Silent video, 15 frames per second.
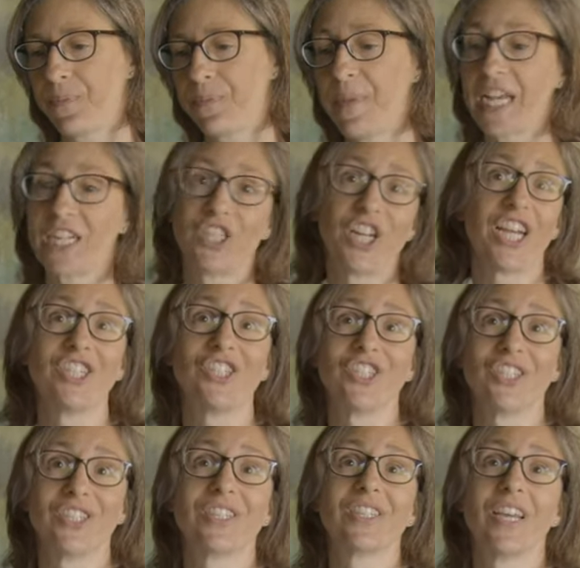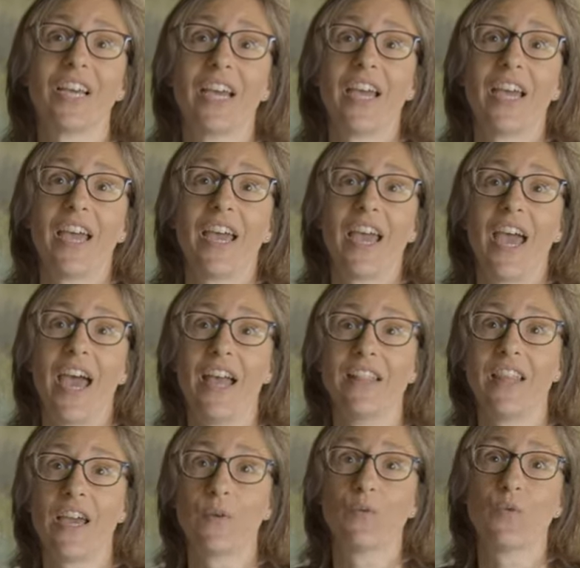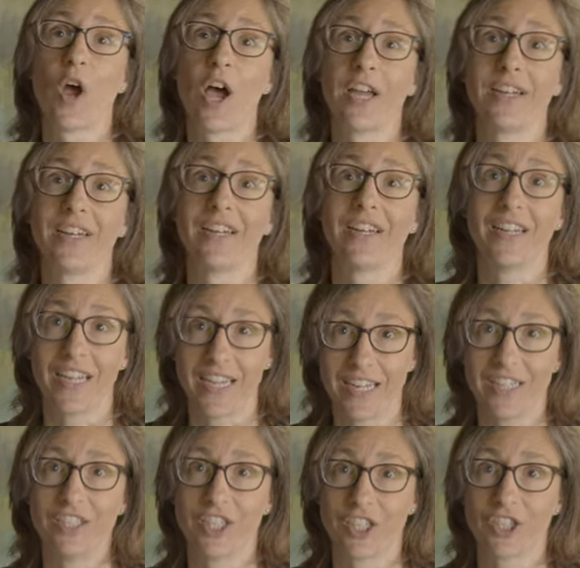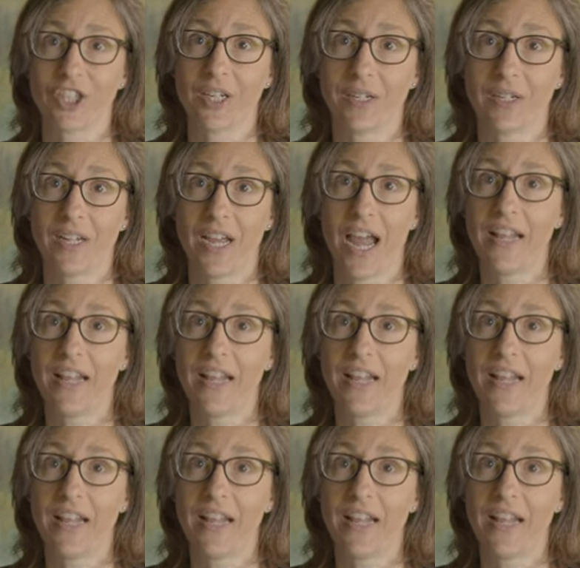make changes and then run an addition.